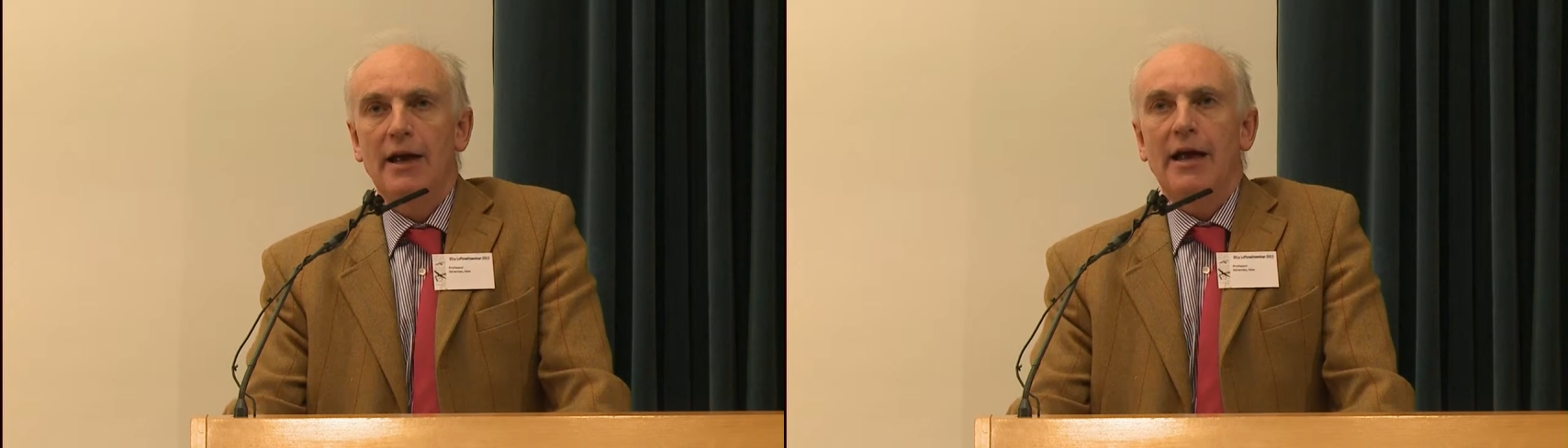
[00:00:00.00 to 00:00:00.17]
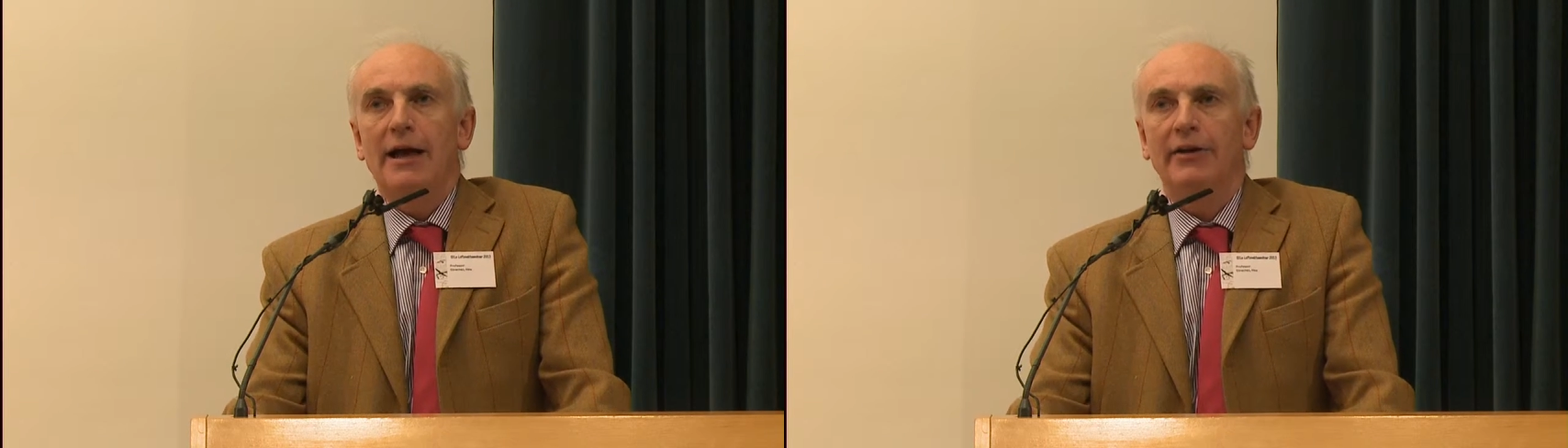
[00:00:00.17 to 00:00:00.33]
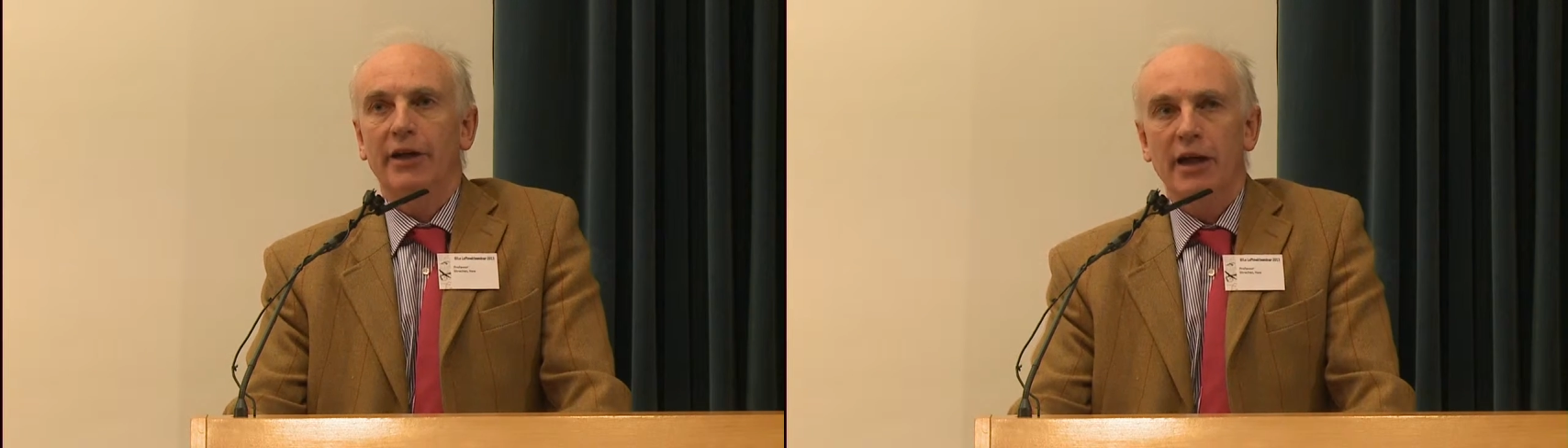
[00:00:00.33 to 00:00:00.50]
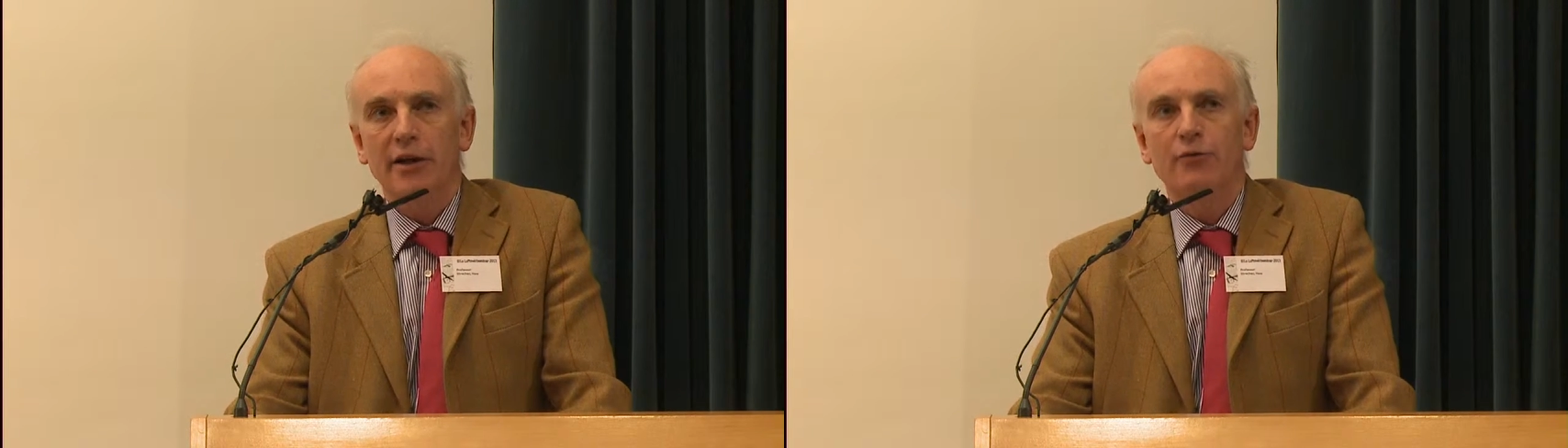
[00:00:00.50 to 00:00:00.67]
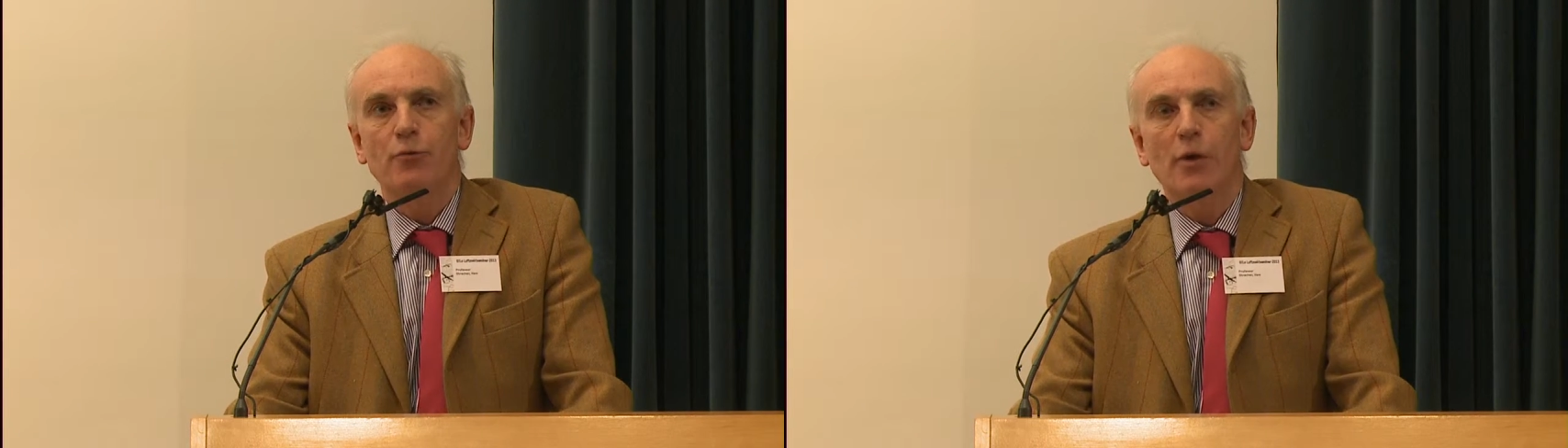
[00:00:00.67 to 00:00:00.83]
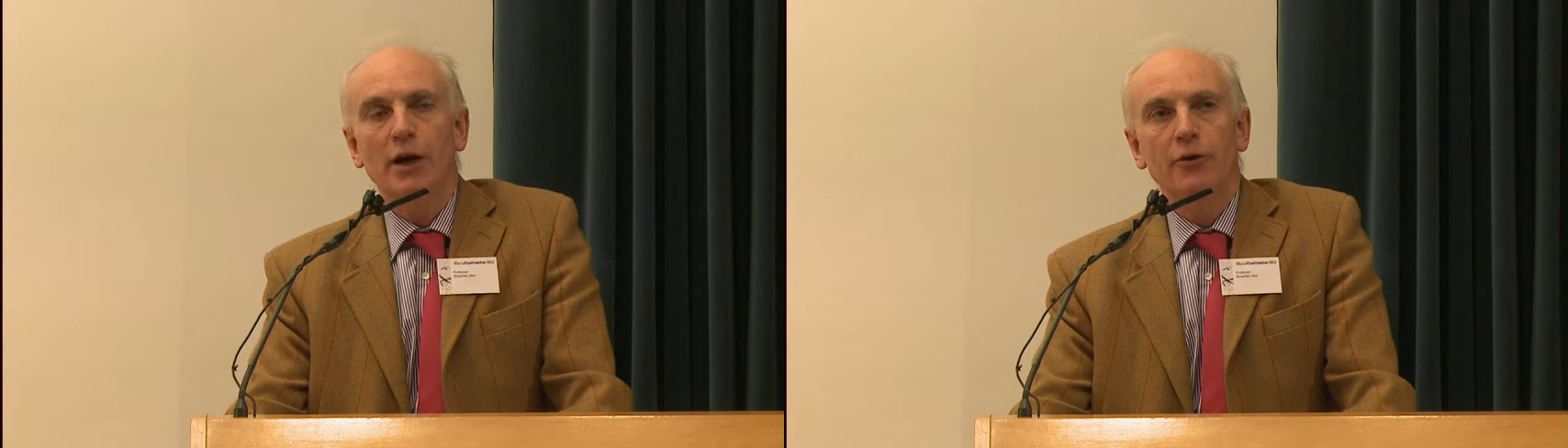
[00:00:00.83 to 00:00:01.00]
And if
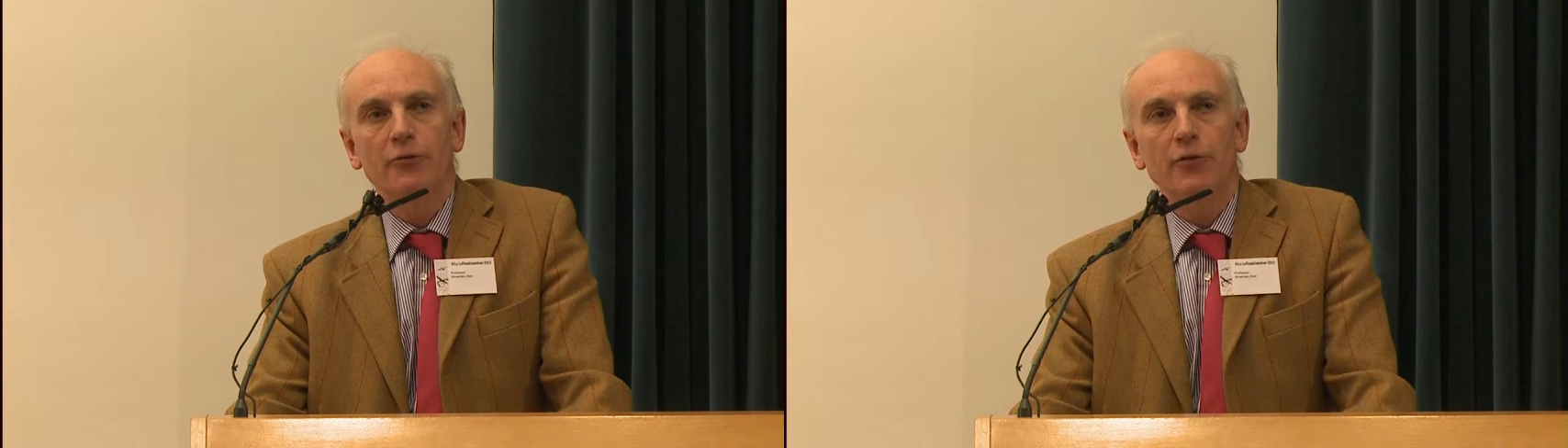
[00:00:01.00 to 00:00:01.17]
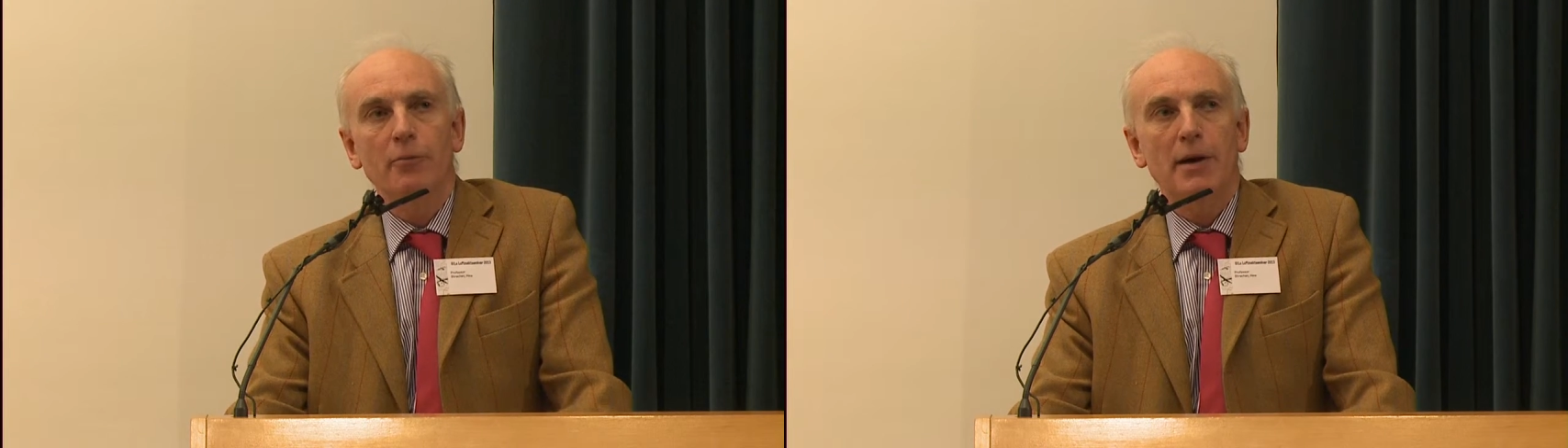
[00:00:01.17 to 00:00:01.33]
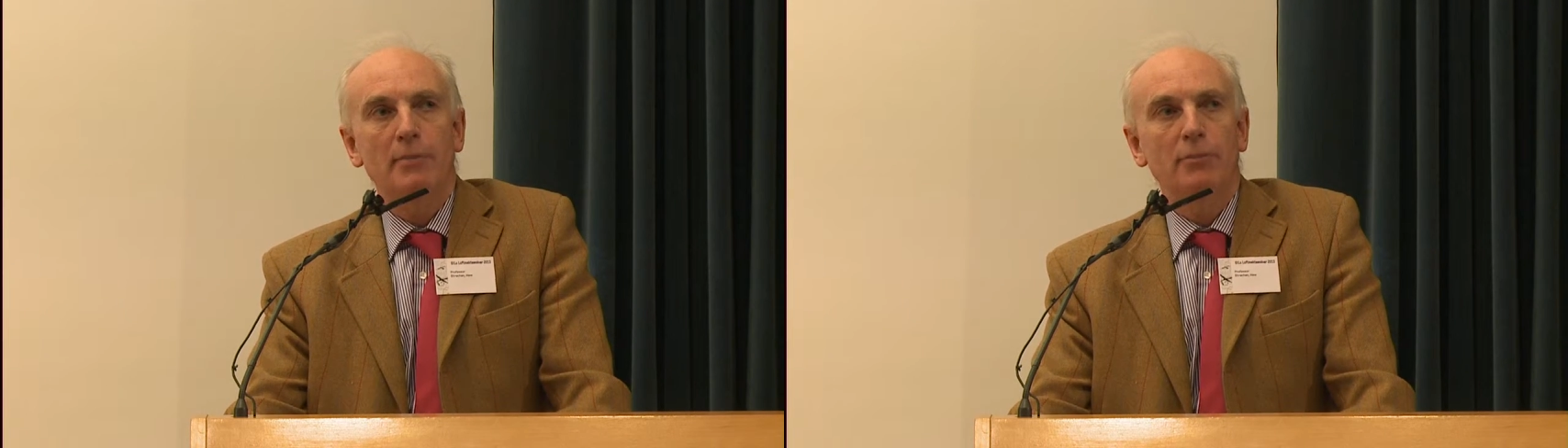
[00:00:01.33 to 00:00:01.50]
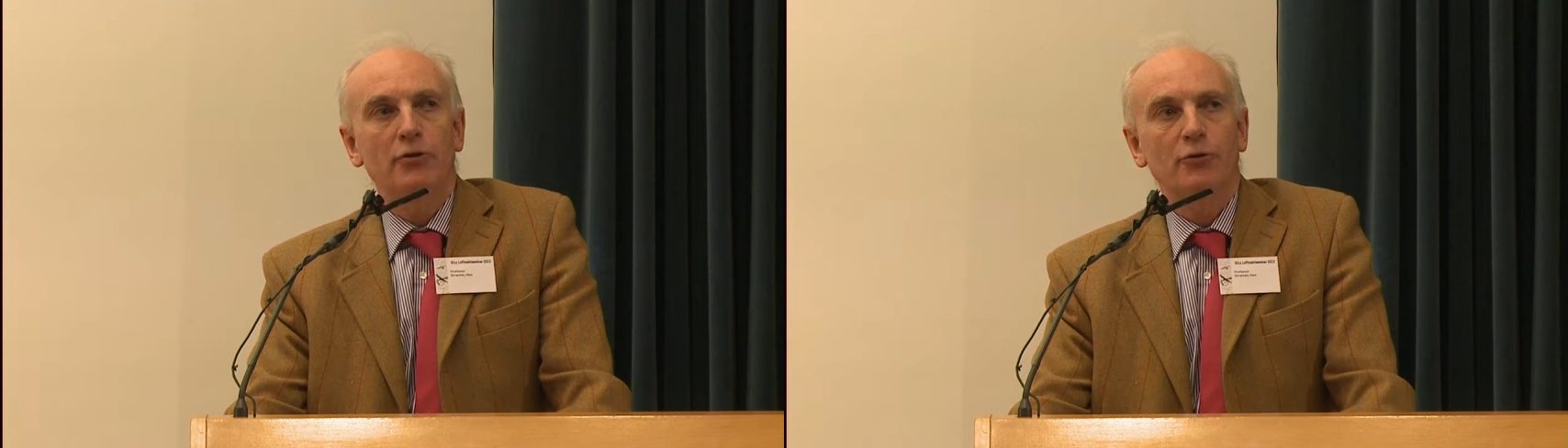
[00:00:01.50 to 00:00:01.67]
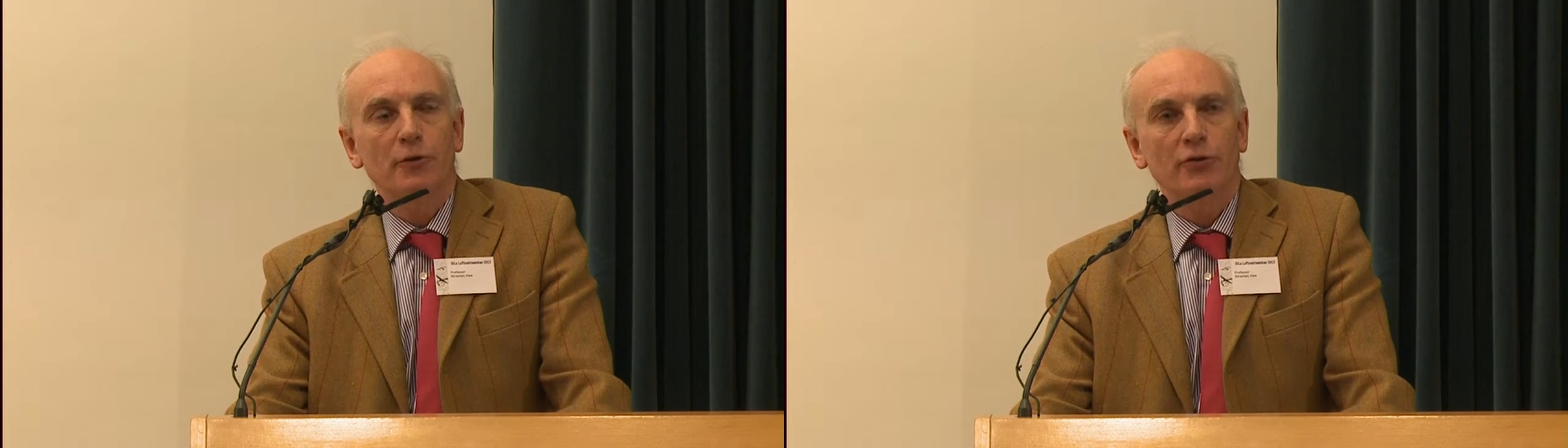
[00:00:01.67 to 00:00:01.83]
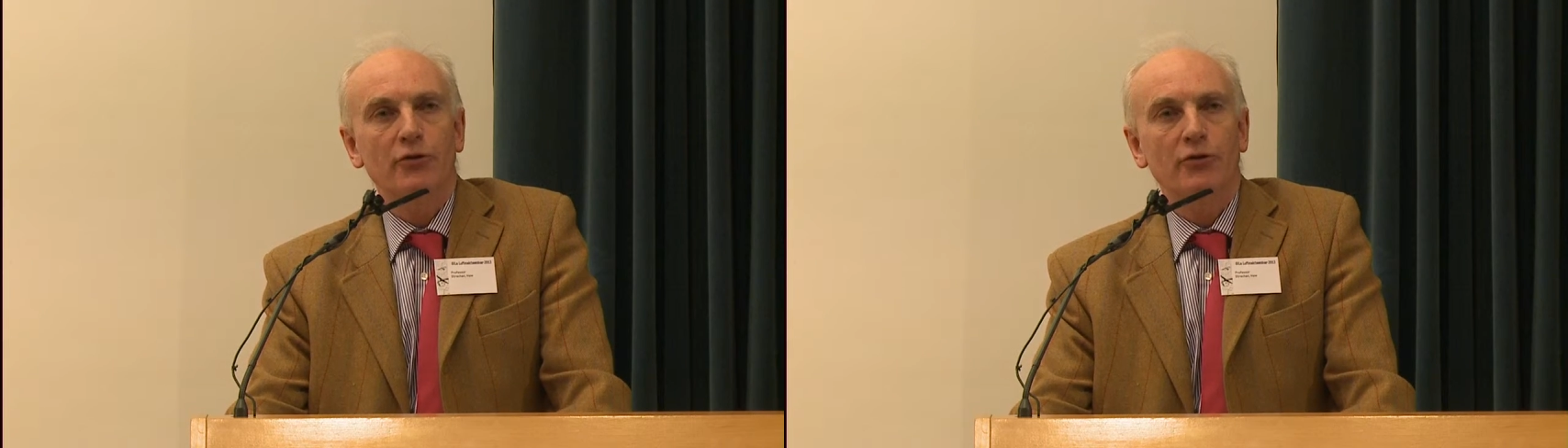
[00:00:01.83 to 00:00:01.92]
one of the members of its